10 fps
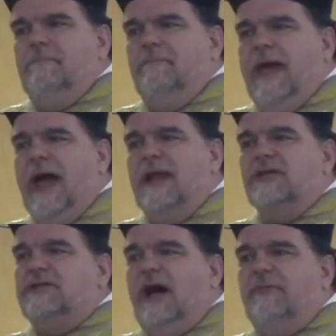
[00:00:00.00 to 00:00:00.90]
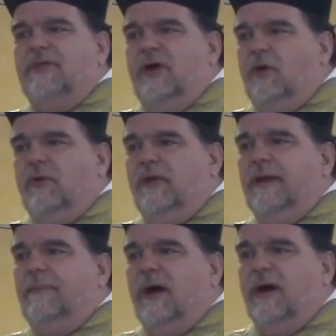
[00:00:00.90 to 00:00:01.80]
Man is not the
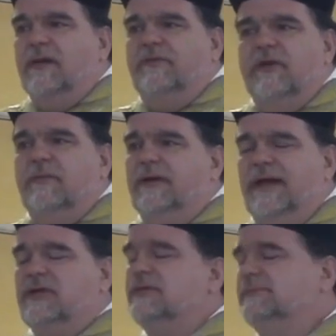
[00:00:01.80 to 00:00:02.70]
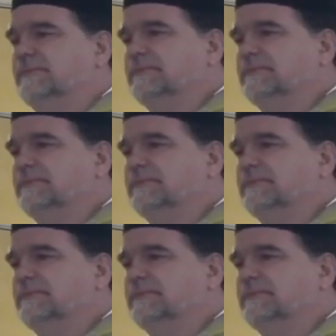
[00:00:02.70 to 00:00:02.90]
only part of human nature.